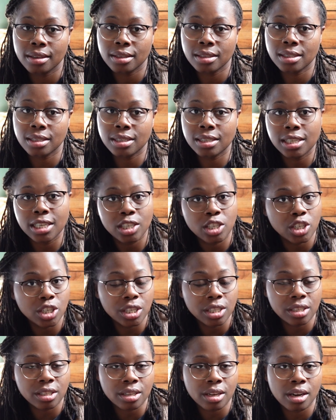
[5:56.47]

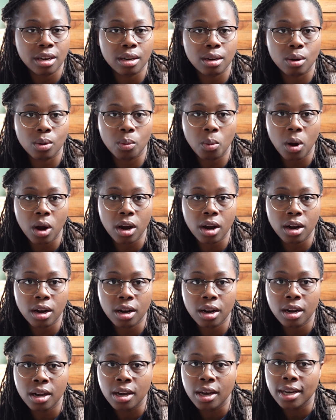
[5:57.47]
stitches in your
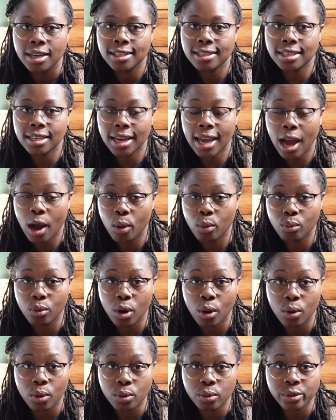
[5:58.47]
work, to count
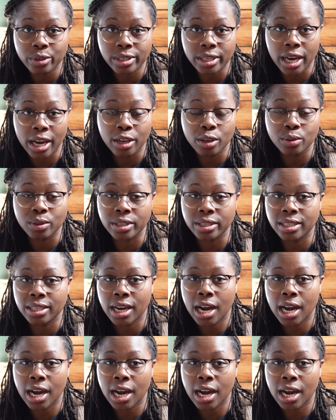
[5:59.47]
rows. I use it to